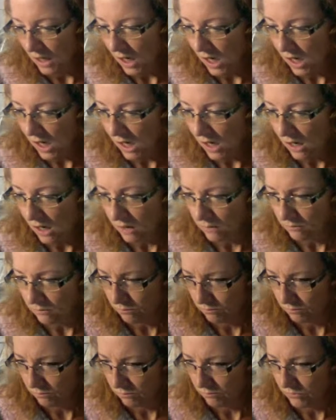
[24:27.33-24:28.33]
Uh,
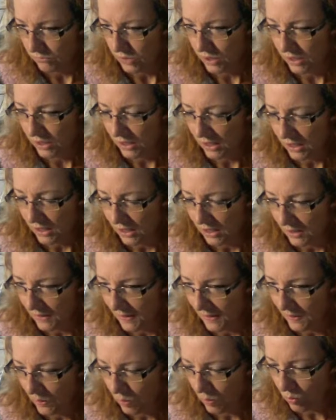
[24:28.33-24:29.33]
yeah,
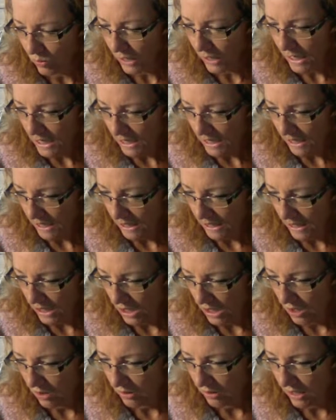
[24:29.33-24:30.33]
I know, right?
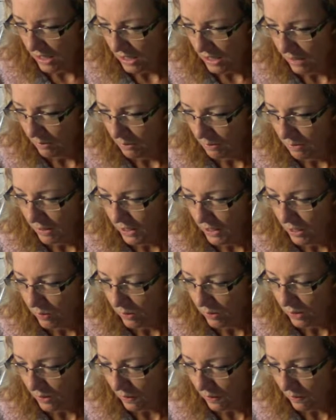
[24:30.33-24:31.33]
Okay, let me play you
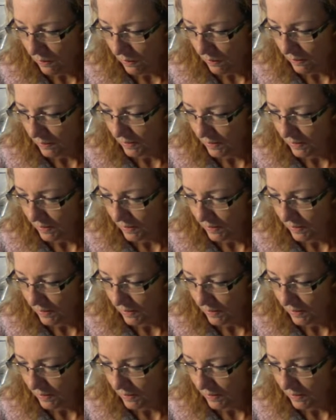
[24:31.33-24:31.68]
a song.